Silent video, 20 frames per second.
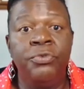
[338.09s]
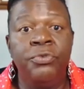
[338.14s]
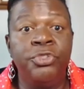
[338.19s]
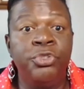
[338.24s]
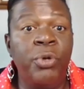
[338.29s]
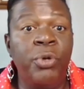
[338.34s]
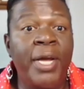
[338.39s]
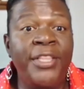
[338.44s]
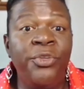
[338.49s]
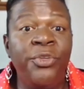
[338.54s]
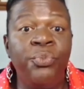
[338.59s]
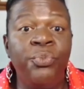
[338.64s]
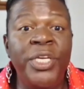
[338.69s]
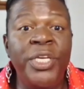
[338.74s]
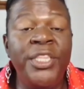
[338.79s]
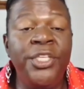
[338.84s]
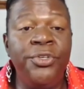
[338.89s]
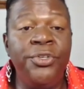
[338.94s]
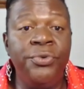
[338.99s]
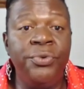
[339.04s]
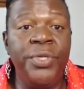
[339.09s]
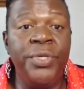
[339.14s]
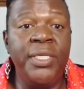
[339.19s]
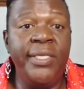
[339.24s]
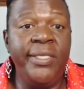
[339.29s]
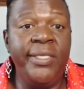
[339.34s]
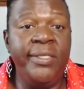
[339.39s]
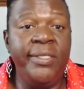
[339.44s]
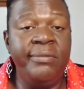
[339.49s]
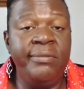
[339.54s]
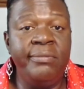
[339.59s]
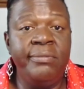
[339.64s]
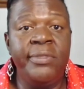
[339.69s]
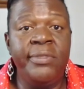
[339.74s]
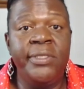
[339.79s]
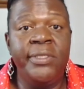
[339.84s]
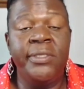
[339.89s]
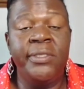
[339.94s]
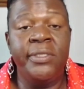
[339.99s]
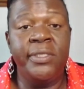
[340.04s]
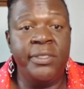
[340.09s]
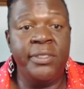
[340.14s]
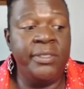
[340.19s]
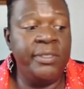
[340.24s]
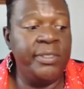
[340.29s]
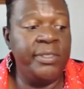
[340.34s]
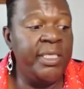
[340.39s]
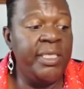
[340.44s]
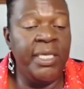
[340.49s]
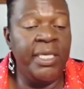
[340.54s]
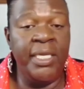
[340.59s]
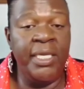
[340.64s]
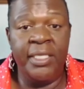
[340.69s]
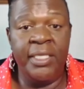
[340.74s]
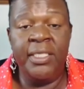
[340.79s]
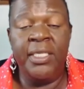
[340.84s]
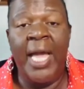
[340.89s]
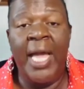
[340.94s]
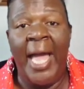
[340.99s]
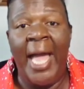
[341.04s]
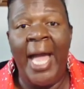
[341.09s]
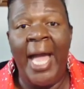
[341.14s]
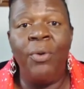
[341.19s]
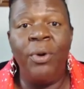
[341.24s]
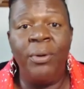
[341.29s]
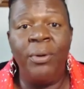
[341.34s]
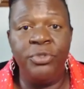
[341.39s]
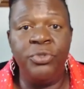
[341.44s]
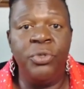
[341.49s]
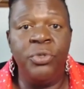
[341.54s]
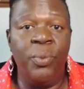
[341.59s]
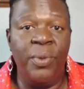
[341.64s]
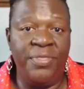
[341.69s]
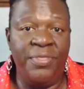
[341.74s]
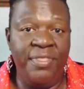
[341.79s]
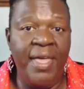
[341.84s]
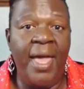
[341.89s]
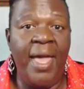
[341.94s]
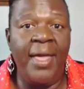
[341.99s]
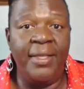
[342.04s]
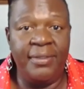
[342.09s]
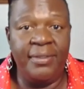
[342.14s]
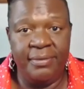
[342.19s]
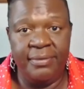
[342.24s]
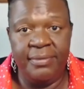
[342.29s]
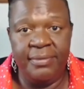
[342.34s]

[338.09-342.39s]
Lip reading: trying to read the green to see how I'm doing with that.